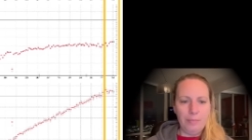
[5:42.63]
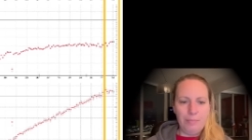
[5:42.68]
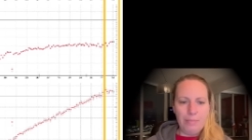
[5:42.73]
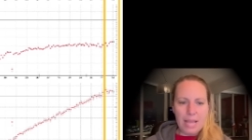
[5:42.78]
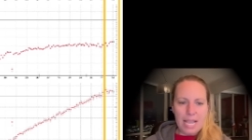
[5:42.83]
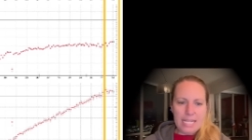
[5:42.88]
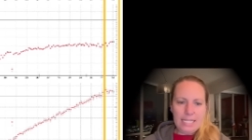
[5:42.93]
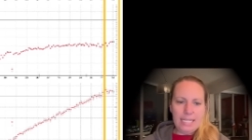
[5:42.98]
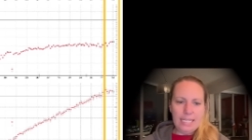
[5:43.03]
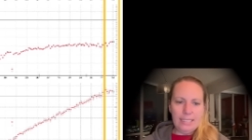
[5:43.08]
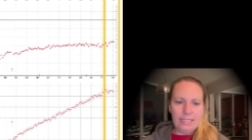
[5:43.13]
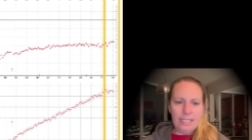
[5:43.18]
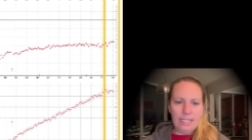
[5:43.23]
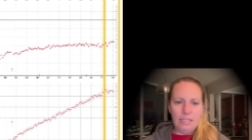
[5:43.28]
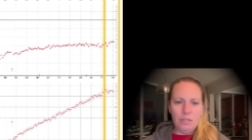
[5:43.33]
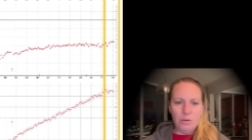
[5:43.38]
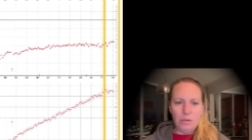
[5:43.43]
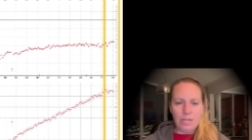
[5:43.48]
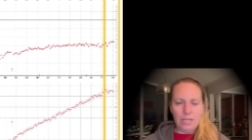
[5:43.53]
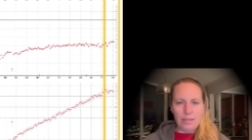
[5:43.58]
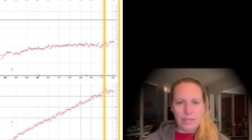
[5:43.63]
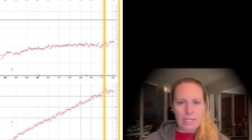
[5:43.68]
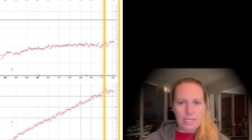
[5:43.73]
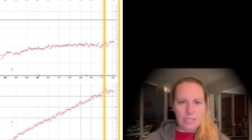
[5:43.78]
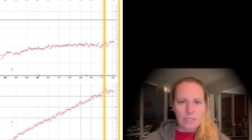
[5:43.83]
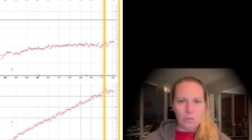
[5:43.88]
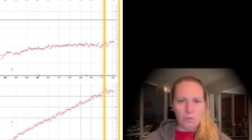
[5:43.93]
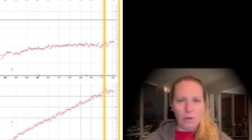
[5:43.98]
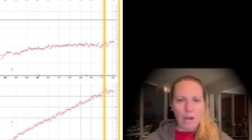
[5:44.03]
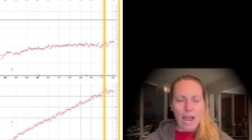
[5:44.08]
Basically look at
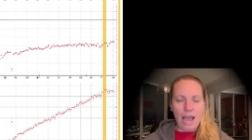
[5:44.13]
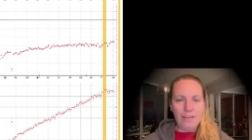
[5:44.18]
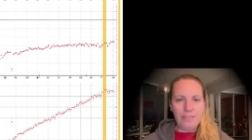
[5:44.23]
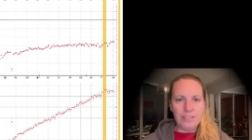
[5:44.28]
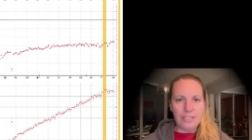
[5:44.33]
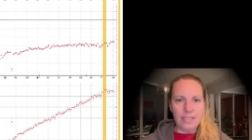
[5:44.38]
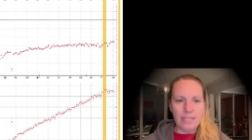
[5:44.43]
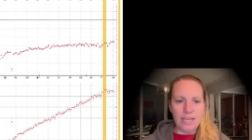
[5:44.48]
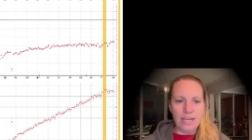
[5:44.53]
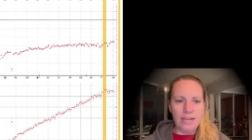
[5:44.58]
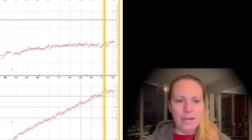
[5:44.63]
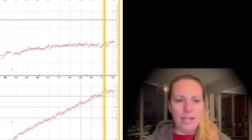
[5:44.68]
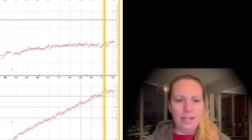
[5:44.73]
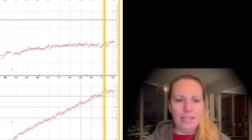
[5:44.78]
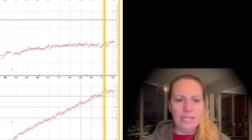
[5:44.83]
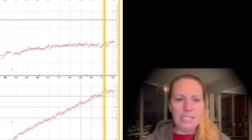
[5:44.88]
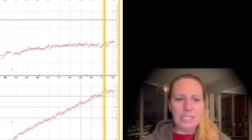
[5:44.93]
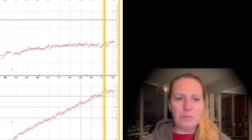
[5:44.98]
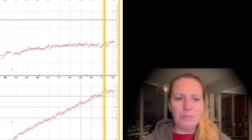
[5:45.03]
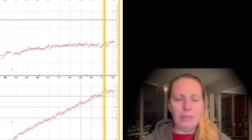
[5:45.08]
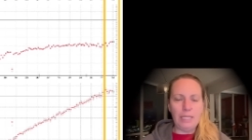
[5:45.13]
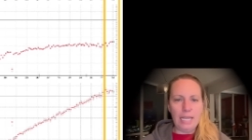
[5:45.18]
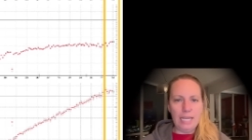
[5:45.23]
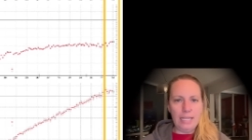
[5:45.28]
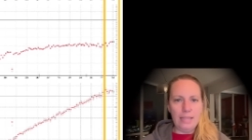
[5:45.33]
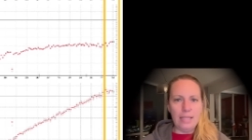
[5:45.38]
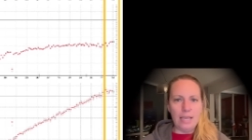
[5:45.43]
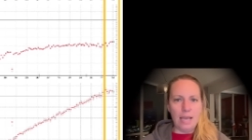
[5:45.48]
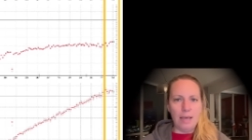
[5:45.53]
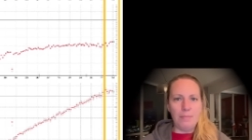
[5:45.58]
these graphs and then I'll
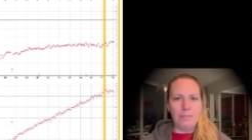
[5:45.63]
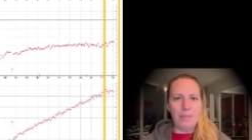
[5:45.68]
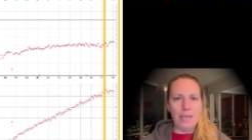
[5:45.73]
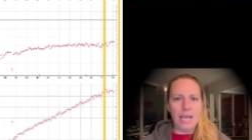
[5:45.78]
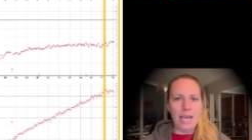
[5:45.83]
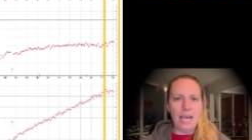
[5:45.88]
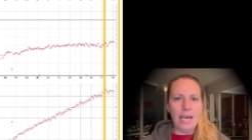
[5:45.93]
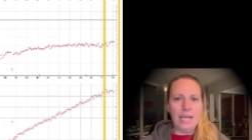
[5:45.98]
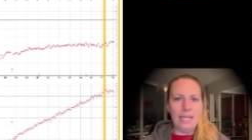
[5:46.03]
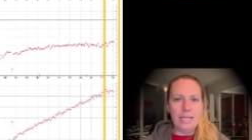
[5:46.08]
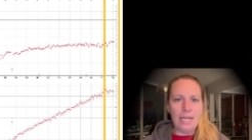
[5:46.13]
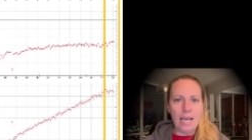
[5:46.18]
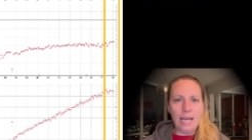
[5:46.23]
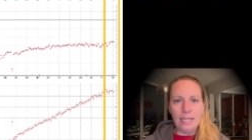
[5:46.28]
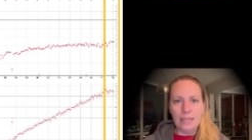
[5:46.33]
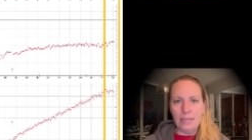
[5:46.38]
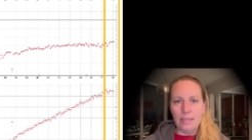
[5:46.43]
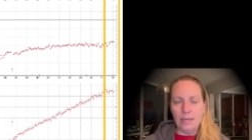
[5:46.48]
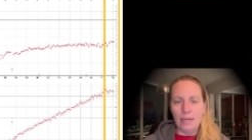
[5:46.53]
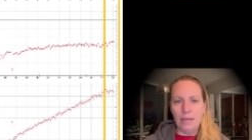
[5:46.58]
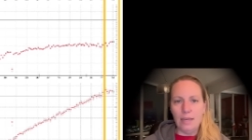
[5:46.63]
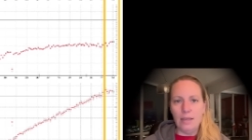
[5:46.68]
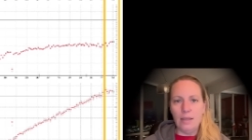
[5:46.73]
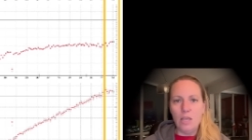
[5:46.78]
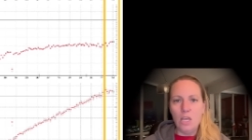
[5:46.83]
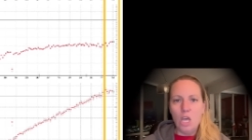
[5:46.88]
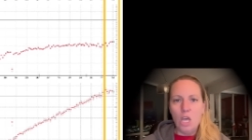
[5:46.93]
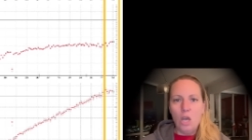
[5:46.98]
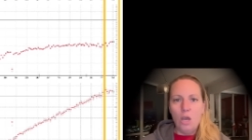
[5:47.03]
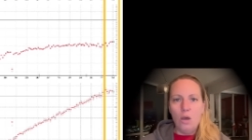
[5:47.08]
explain them. And at the
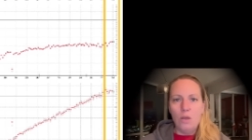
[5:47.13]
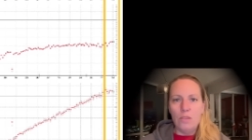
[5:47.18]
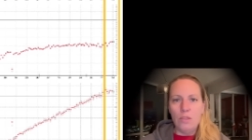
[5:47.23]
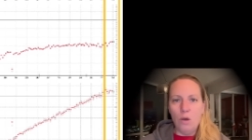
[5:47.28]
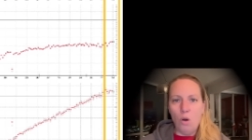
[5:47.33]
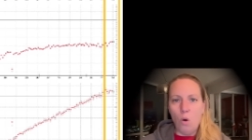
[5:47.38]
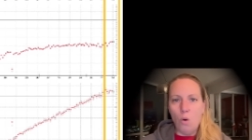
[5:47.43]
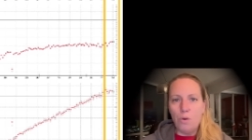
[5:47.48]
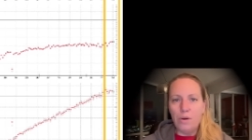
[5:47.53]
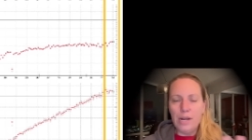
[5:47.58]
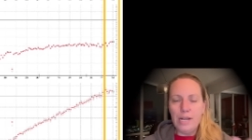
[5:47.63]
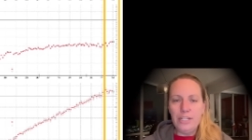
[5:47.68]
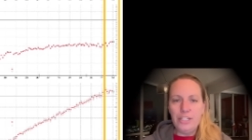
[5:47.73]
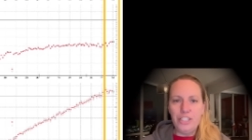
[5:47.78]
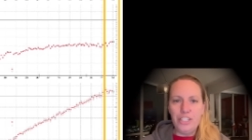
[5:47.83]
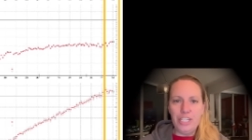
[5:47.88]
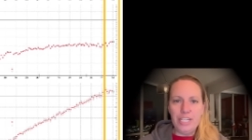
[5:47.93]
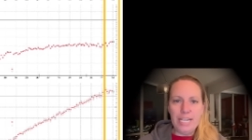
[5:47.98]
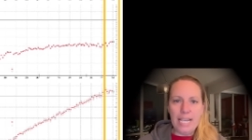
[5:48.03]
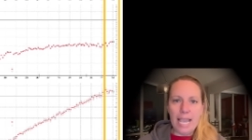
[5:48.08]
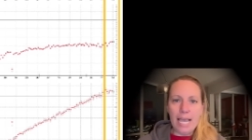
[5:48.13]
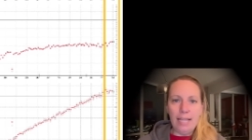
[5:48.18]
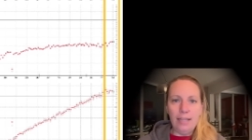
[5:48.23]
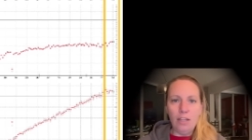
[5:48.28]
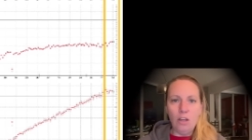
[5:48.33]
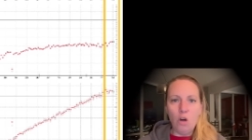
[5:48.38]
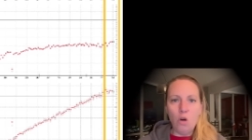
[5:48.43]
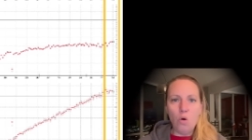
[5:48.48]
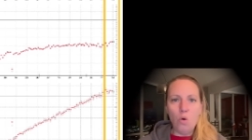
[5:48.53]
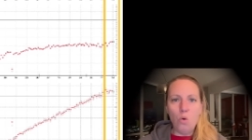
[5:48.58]
the orange
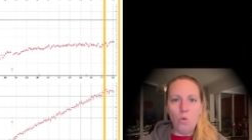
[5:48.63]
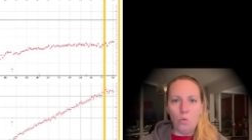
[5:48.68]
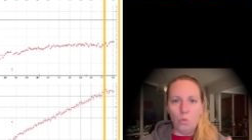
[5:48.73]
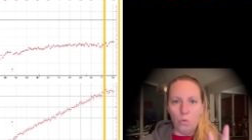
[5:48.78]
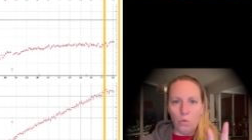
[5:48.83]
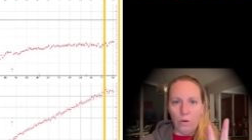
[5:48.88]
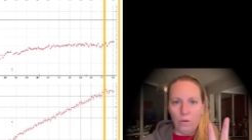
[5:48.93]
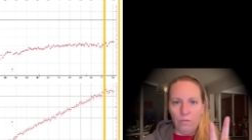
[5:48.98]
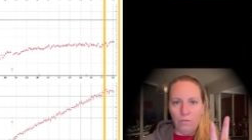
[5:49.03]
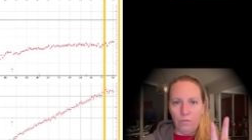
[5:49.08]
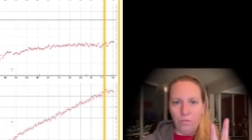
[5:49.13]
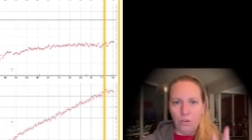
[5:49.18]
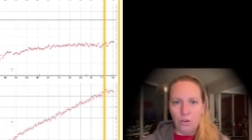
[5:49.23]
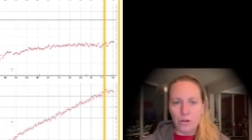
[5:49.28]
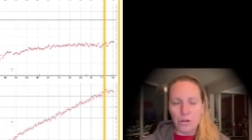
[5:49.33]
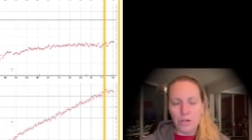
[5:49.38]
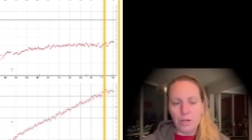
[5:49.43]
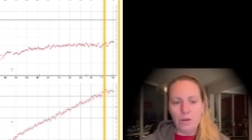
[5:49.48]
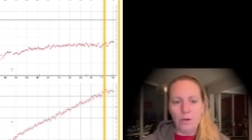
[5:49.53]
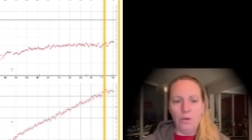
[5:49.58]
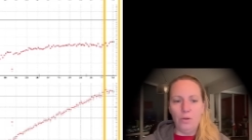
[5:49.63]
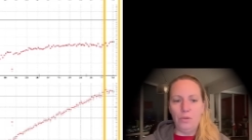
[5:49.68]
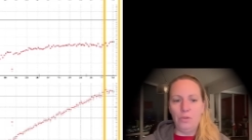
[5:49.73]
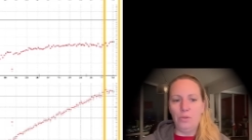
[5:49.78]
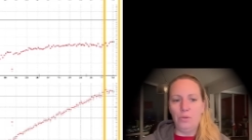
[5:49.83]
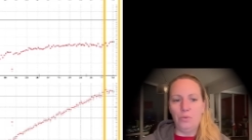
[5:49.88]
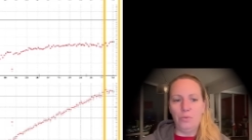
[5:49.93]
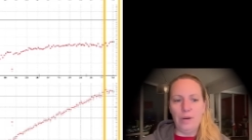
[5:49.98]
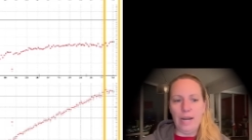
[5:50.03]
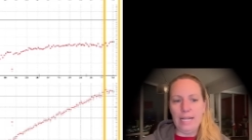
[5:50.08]
yellow
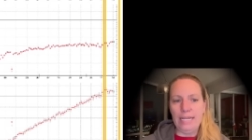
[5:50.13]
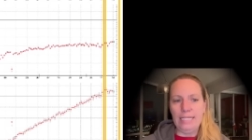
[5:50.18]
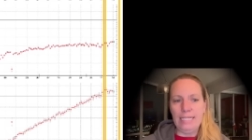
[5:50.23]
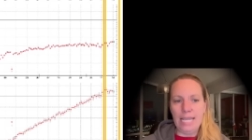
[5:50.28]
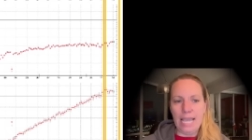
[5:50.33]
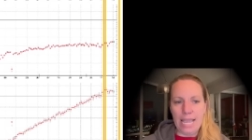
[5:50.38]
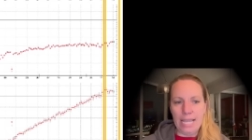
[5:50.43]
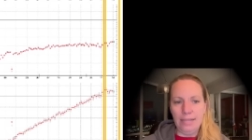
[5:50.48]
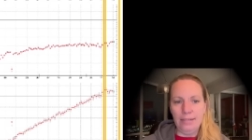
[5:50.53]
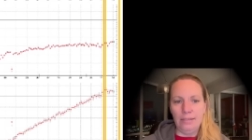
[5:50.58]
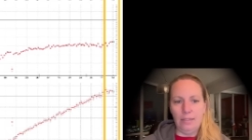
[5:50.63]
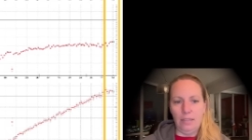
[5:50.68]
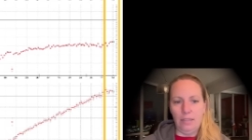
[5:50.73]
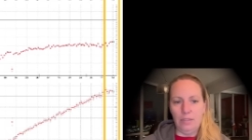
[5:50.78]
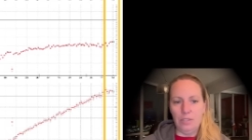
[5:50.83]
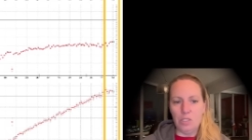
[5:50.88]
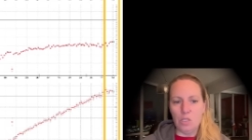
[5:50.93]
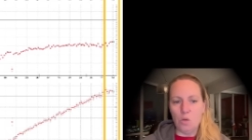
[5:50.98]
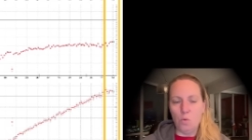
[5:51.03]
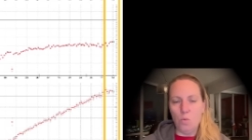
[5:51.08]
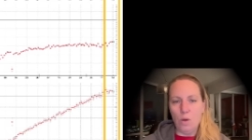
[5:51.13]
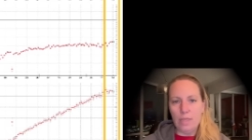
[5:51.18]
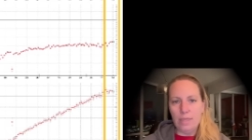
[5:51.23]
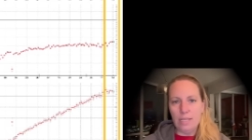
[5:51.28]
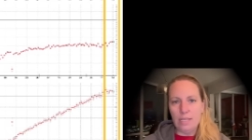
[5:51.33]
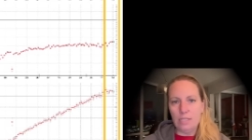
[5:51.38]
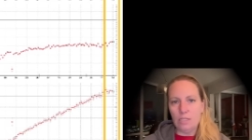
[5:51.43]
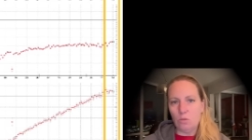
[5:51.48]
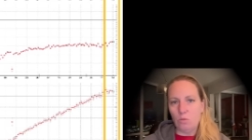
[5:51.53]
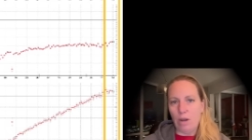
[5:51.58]
vertical rectangle. So what
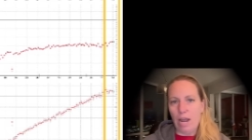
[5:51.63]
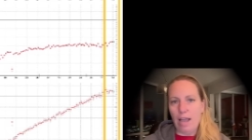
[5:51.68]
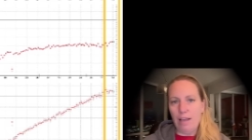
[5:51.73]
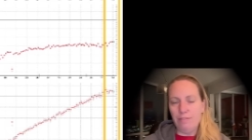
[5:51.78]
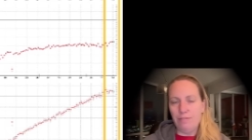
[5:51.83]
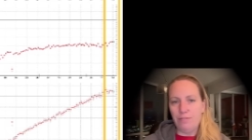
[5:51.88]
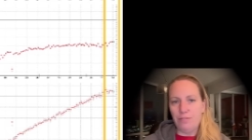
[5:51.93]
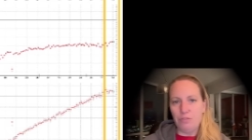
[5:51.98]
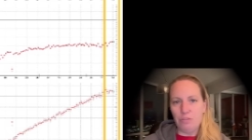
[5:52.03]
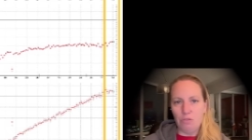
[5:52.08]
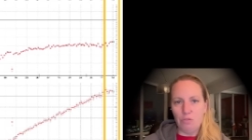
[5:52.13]
this graph